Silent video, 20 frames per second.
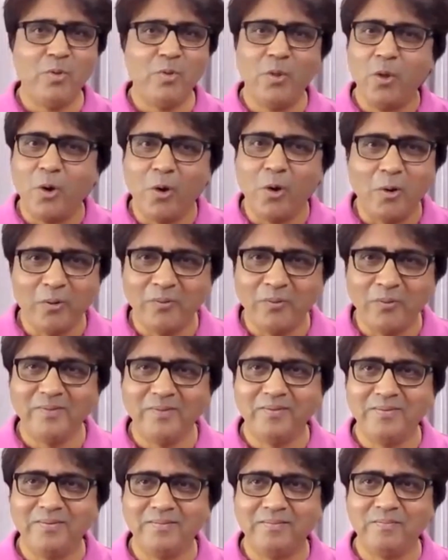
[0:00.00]
No?
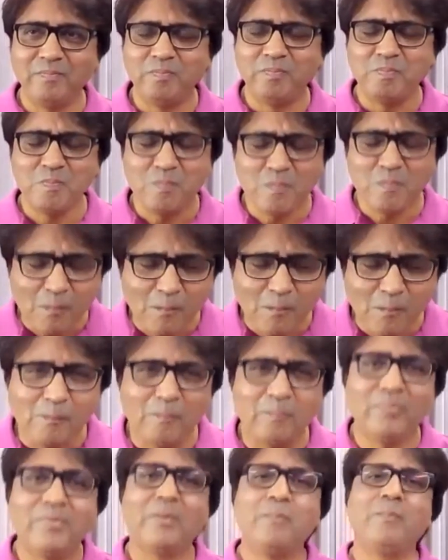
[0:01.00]

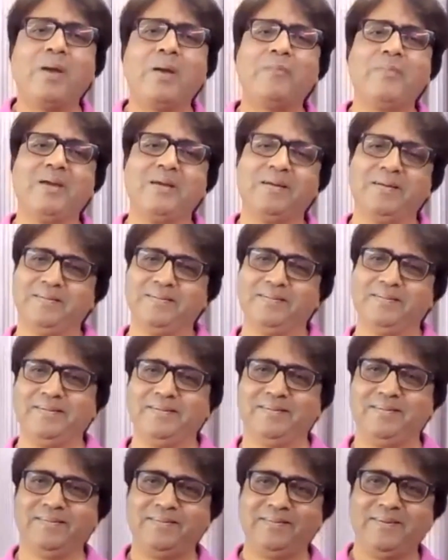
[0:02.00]
Maybe.
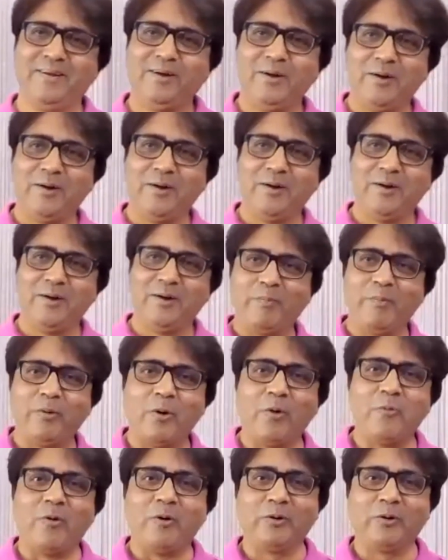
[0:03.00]

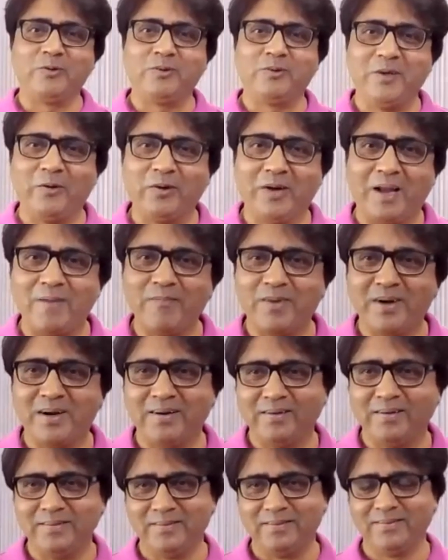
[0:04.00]
People don't want to stay on
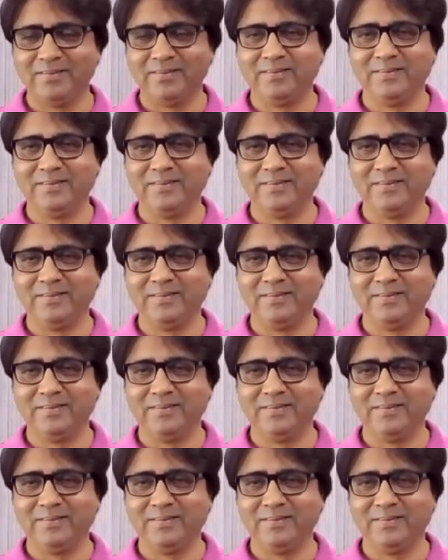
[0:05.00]
camera.